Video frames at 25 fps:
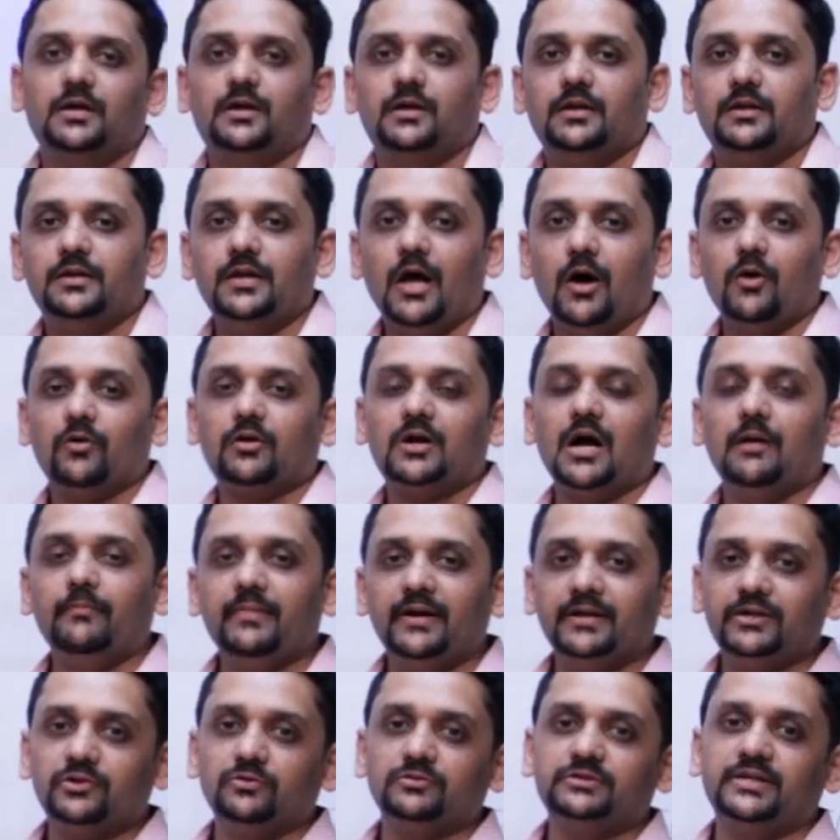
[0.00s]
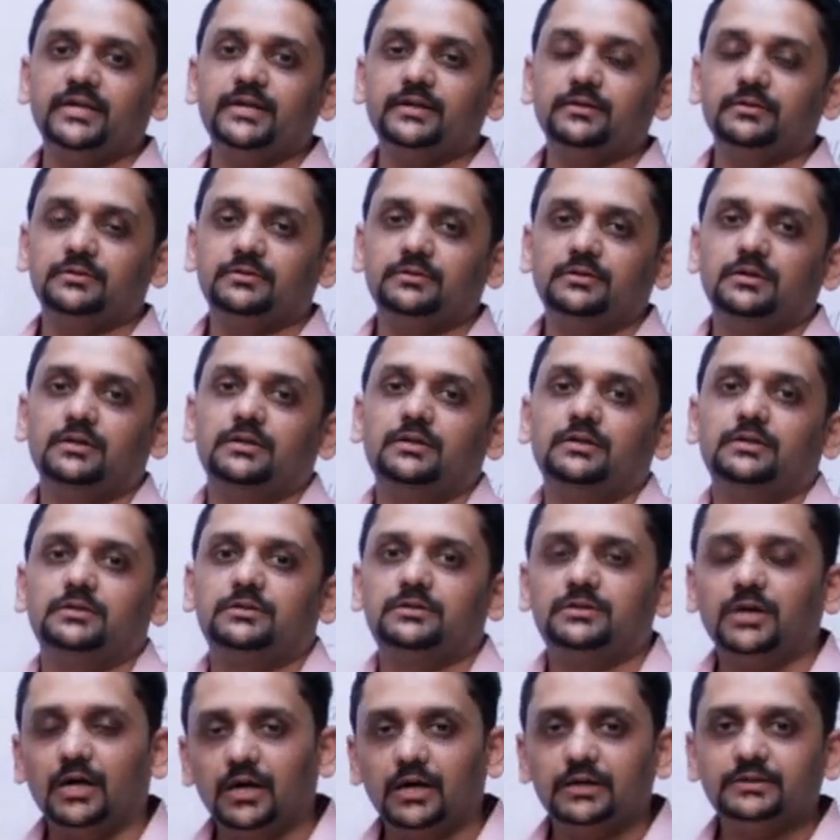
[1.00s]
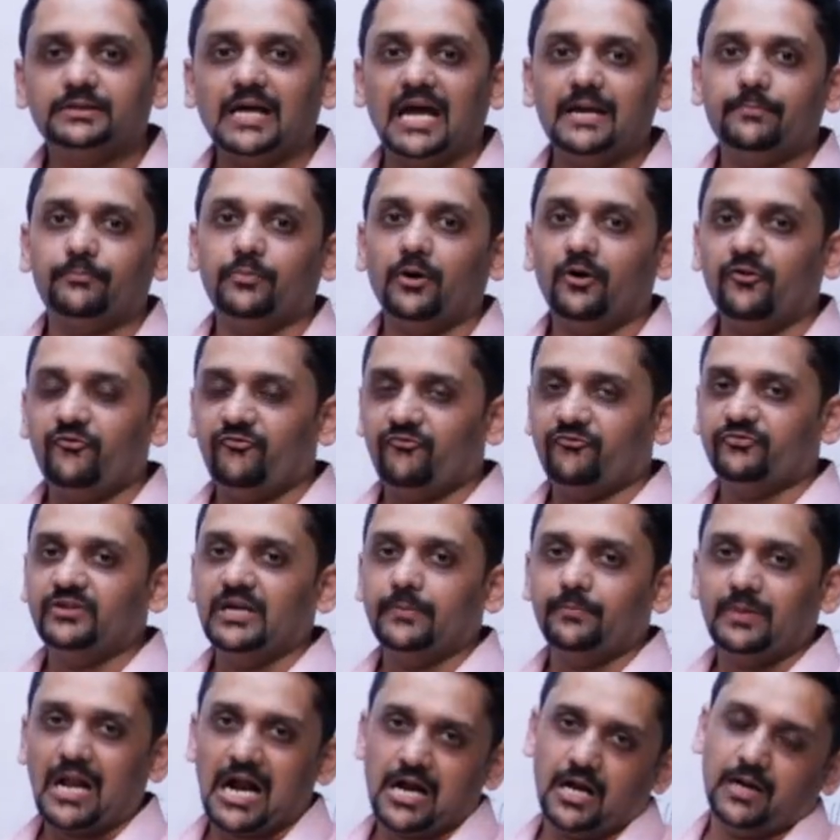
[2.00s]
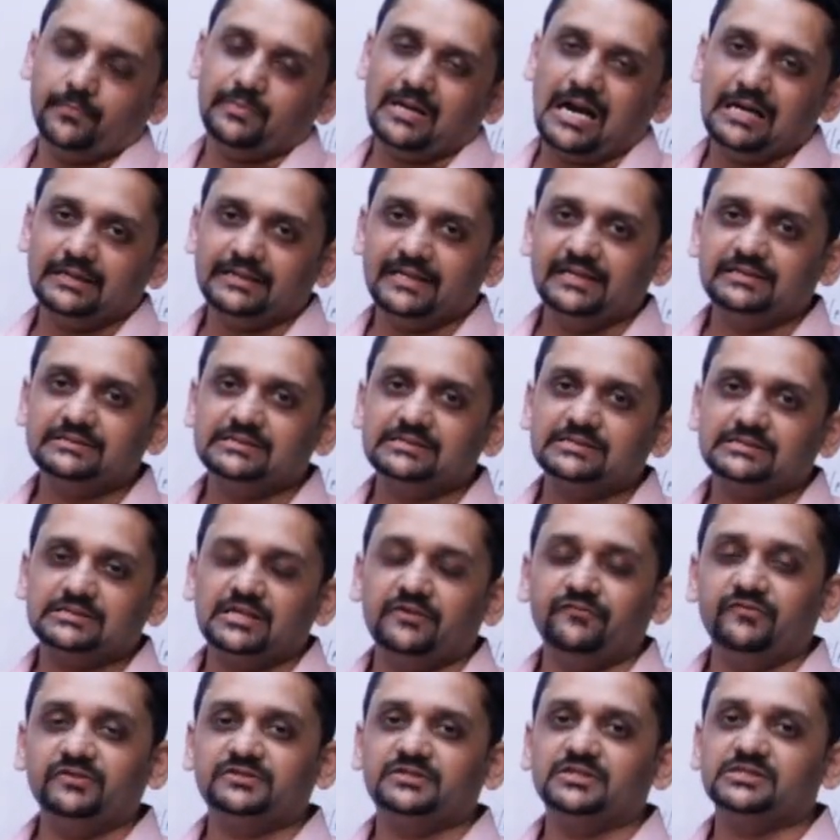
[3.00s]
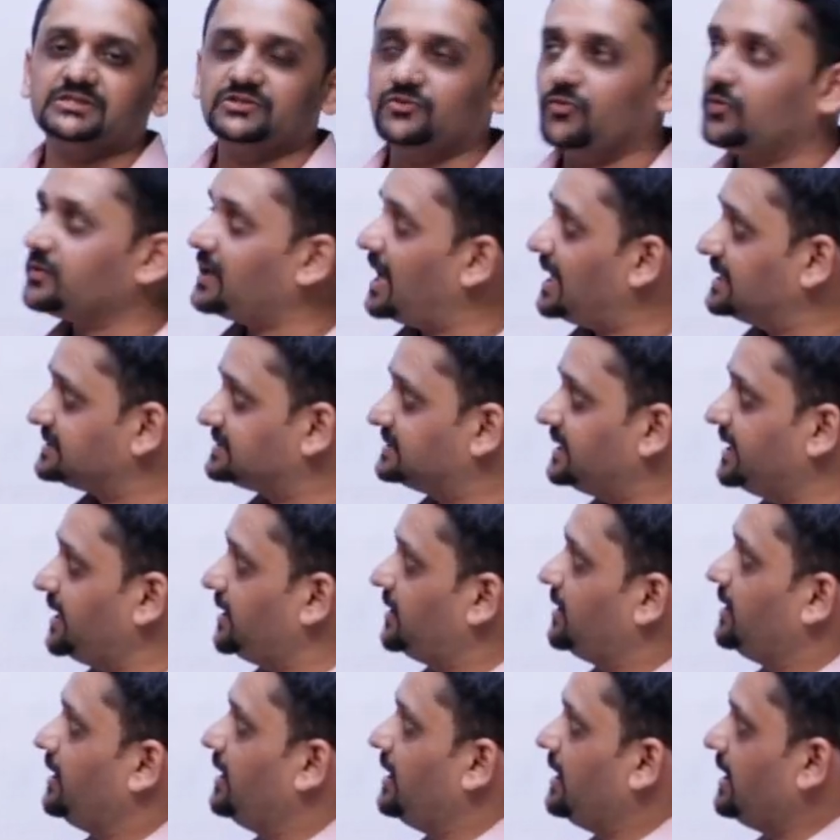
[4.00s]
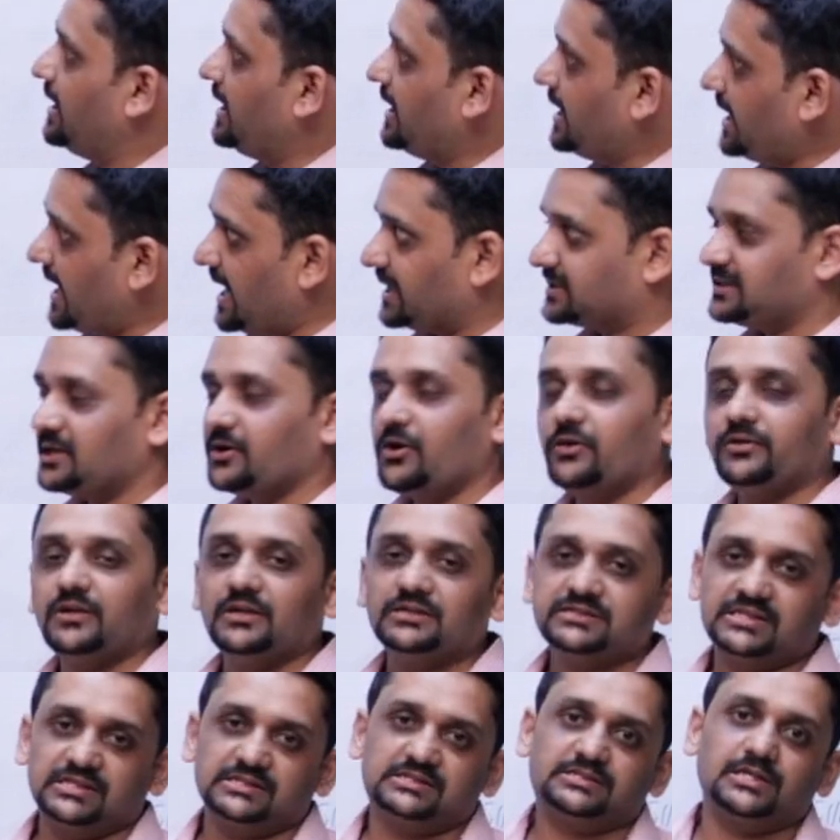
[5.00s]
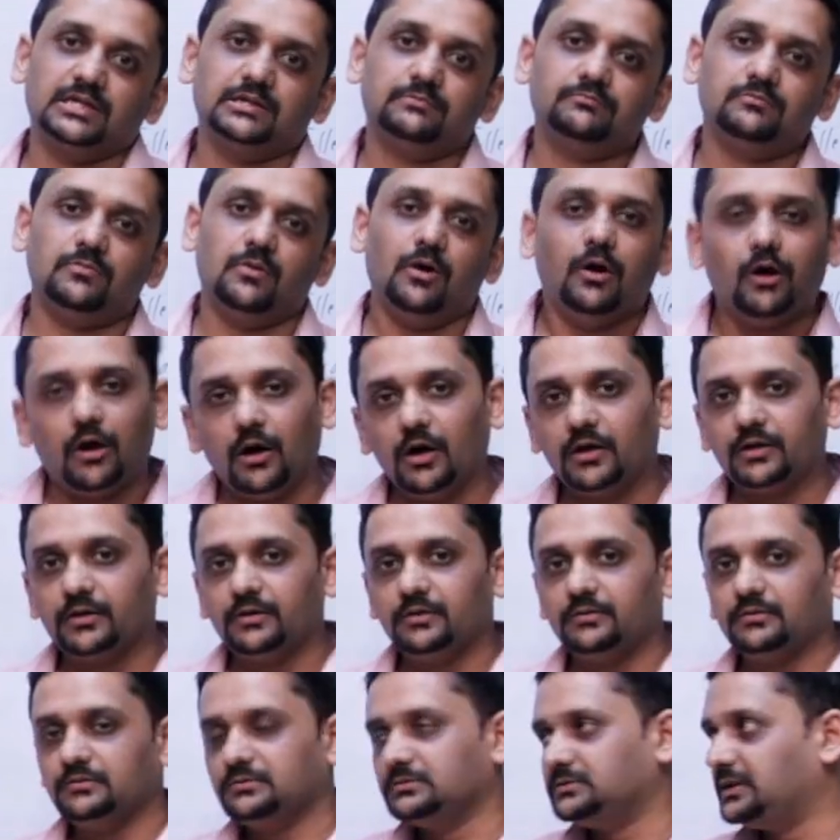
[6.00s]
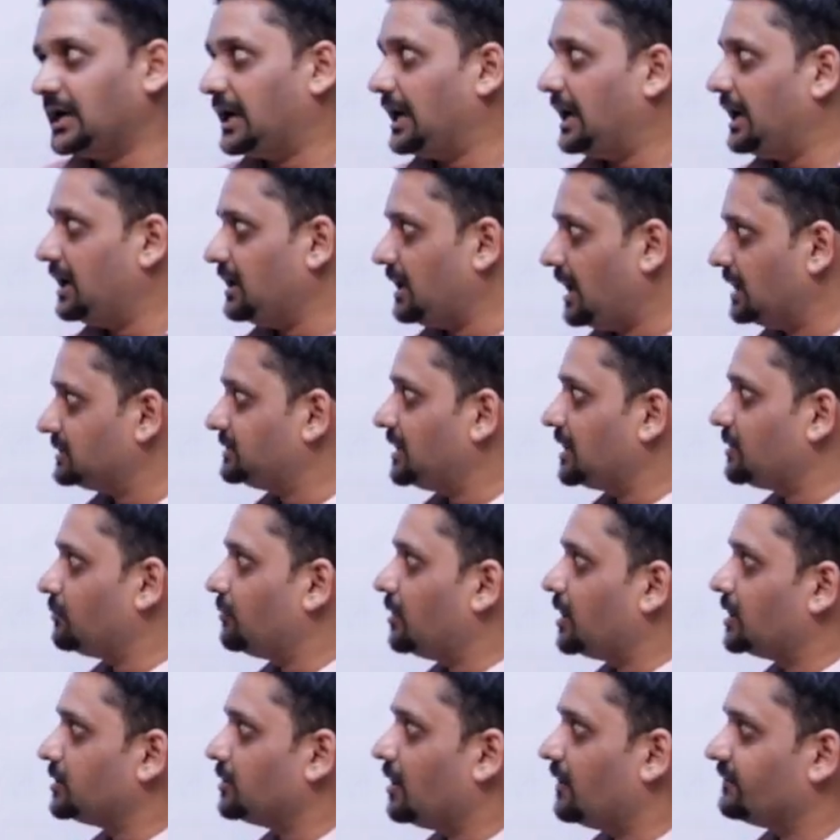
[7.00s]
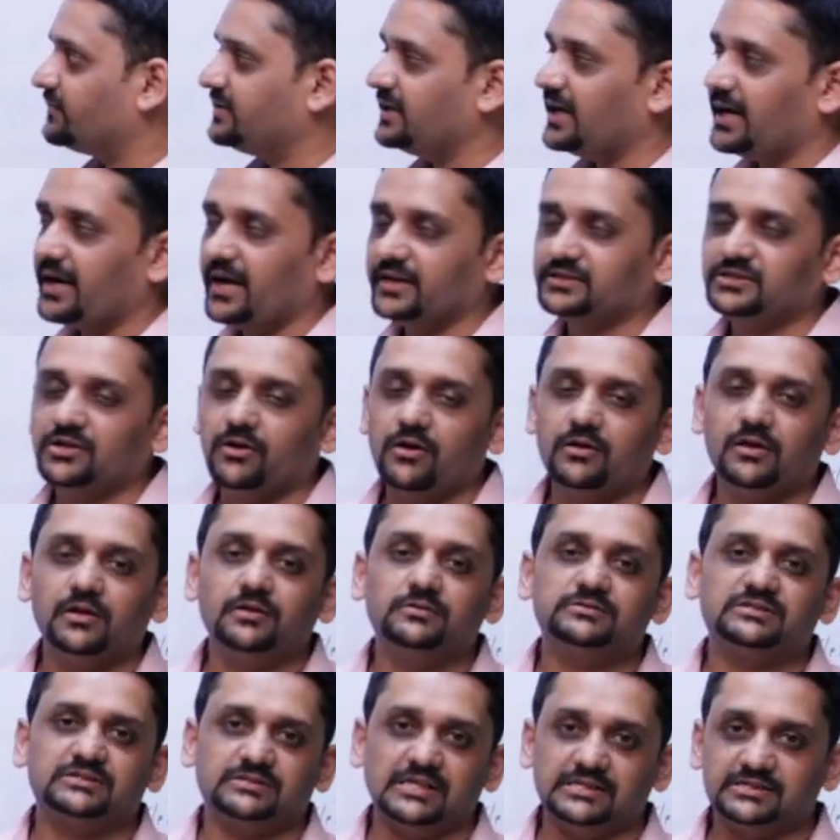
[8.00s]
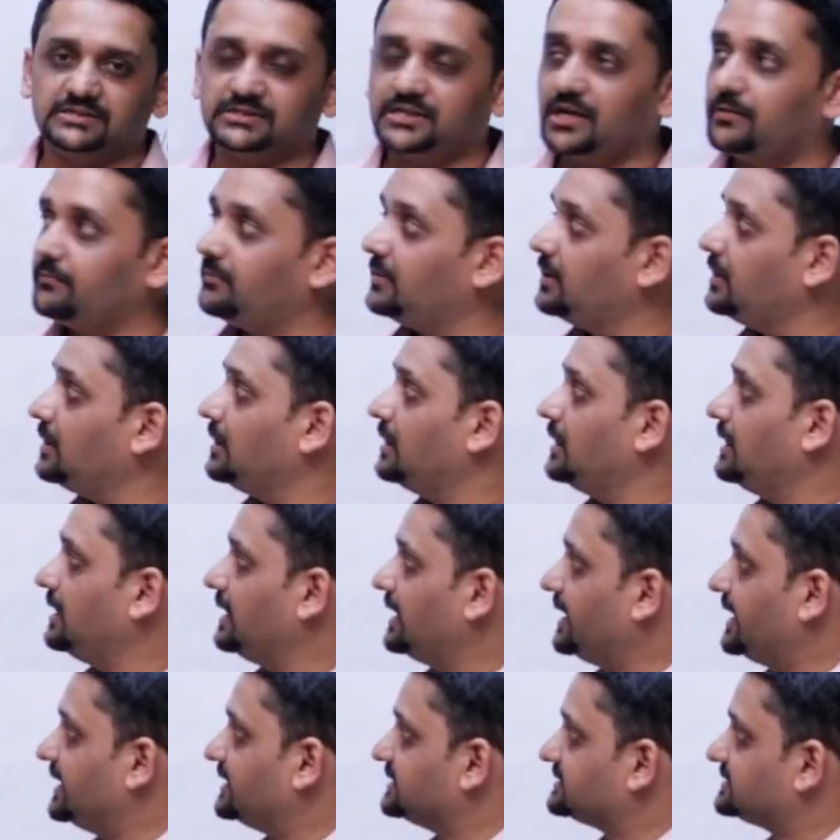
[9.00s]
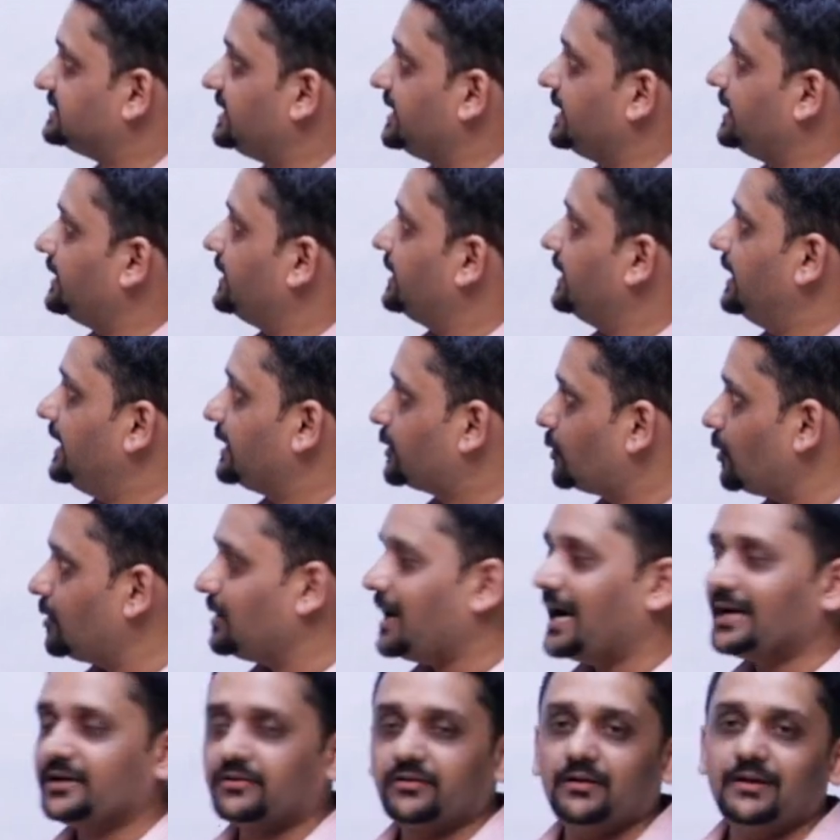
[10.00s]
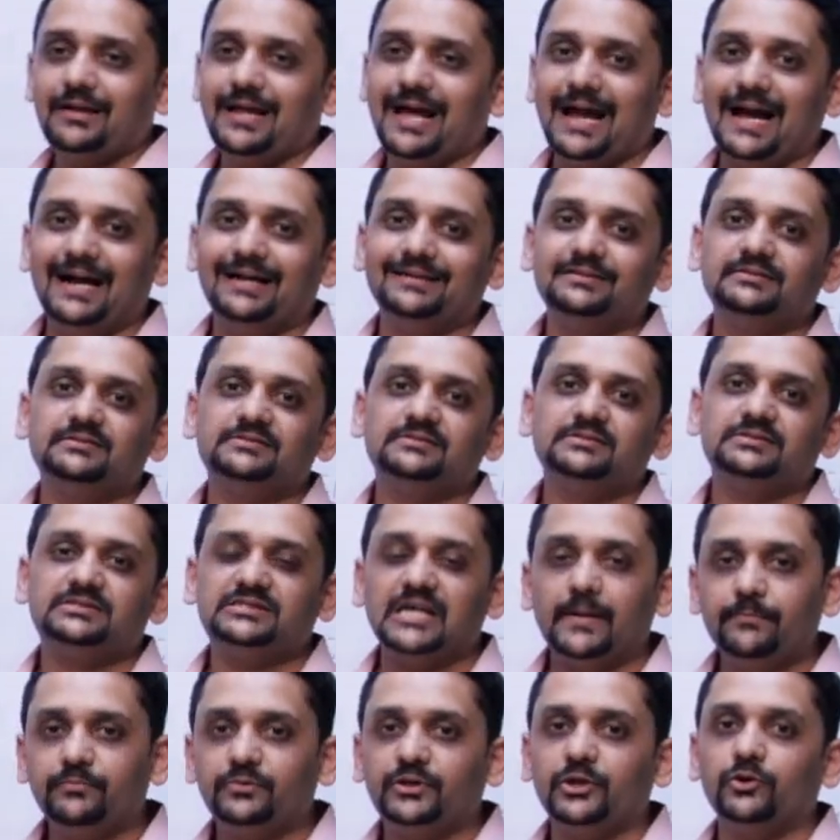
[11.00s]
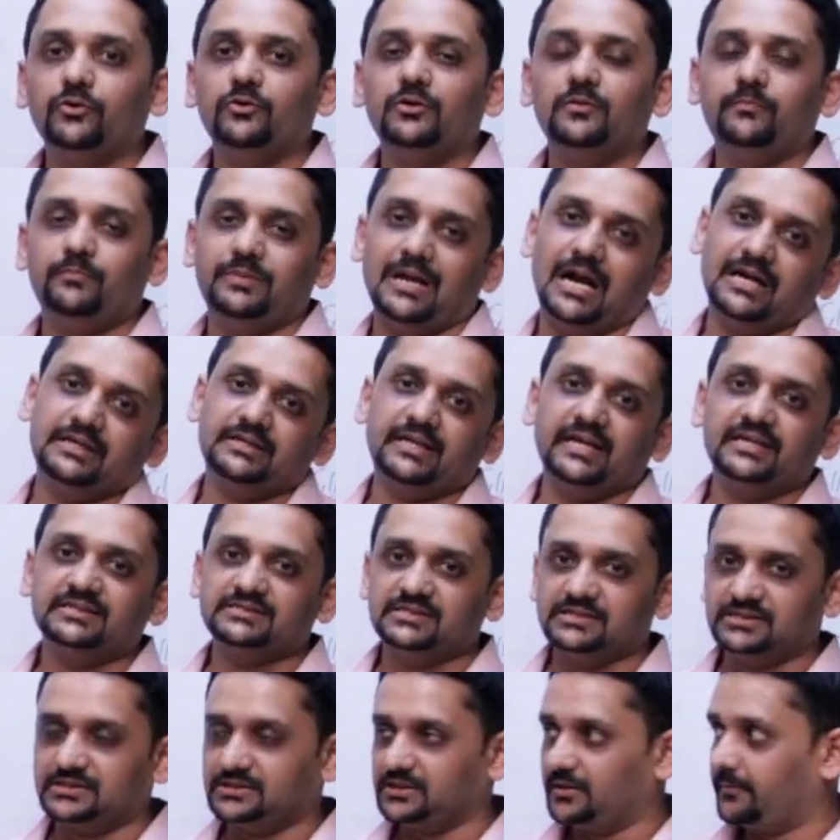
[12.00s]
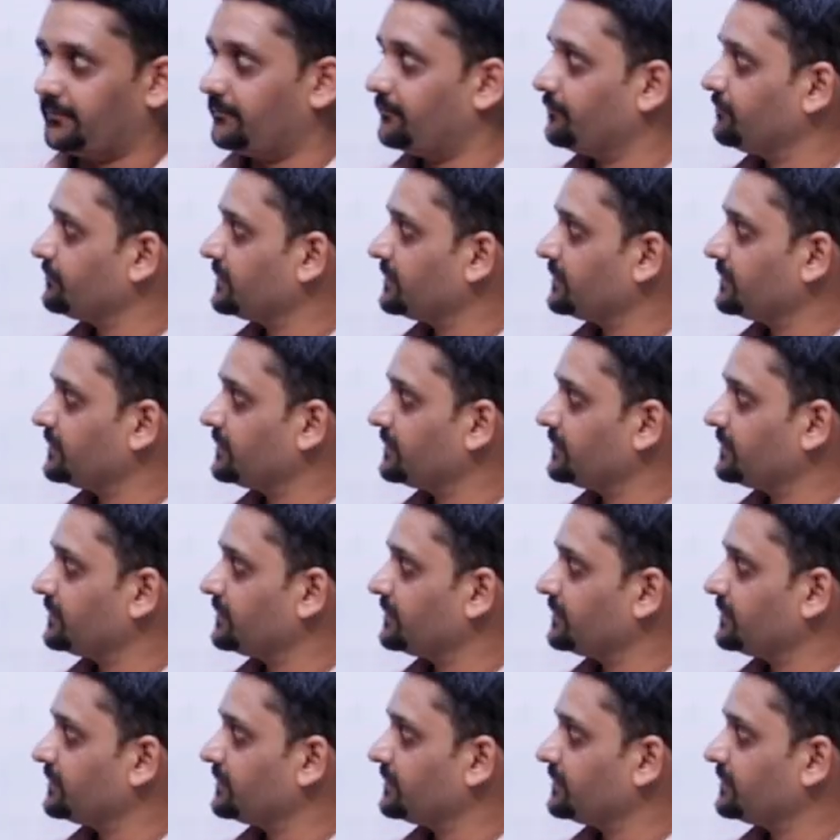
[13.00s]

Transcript: Now coming to the third type of the planting system, which is known as the hexagonal system, or the other word of the hexagonal system is the equilateral and septule planting system.